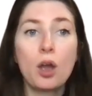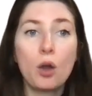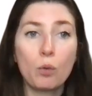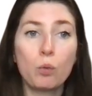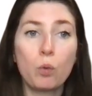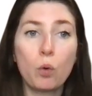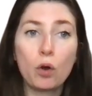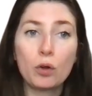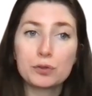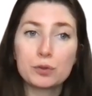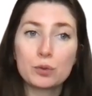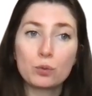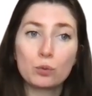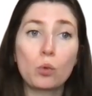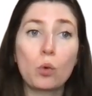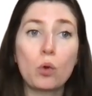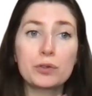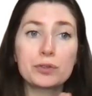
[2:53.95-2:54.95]
What
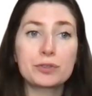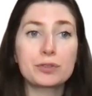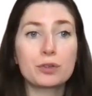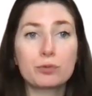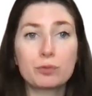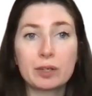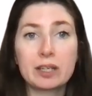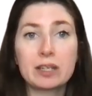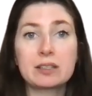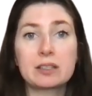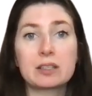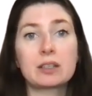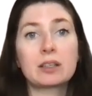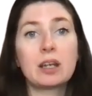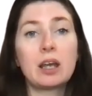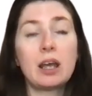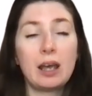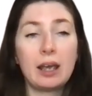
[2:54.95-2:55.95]
was the
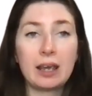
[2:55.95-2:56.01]
reason